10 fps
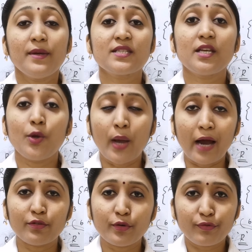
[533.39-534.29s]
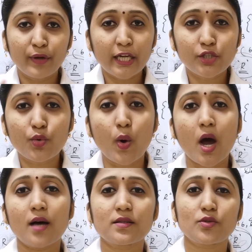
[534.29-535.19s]
means you have to free to
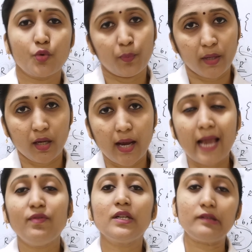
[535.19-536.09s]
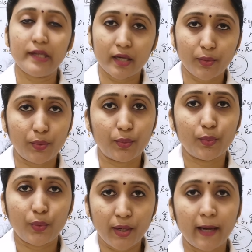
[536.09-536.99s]
ask to me. I will clear
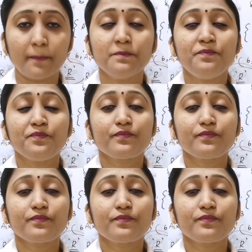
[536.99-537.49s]
you. Okay.